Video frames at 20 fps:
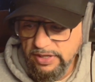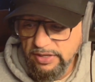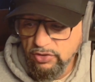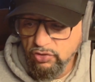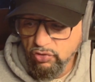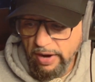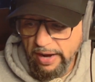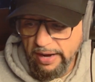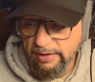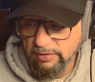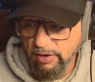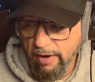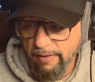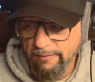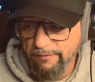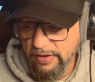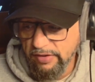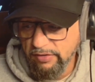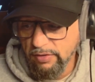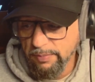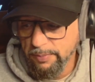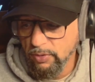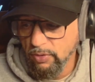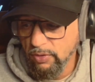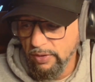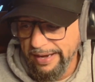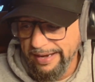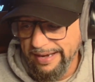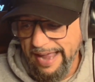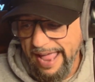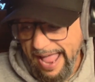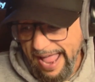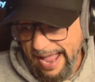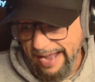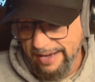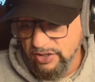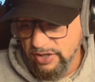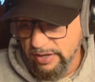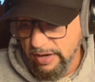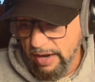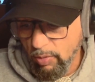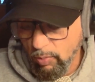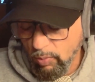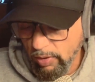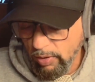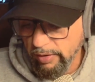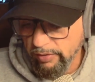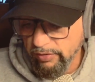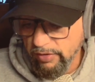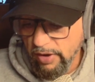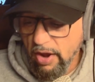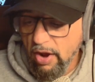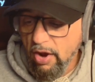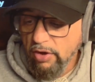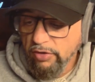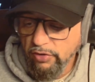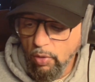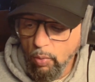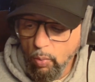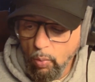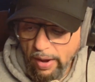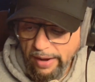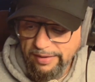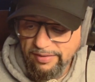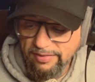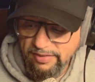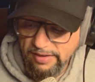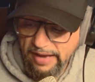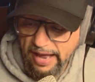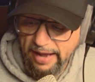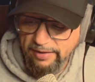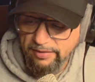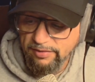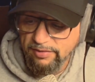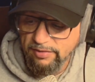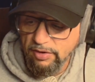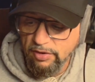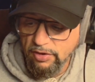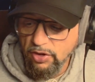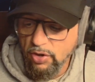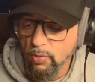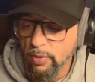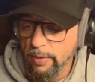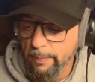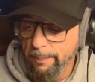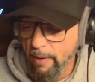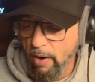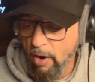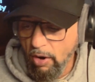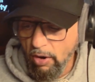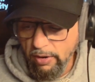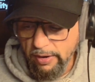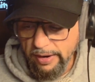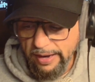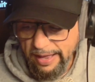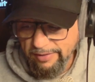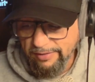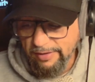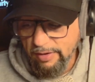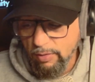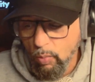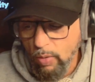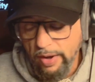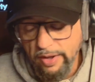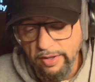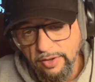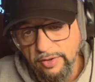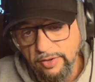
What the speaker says: traits are visible in action, not words. So what sets you apart isn't what you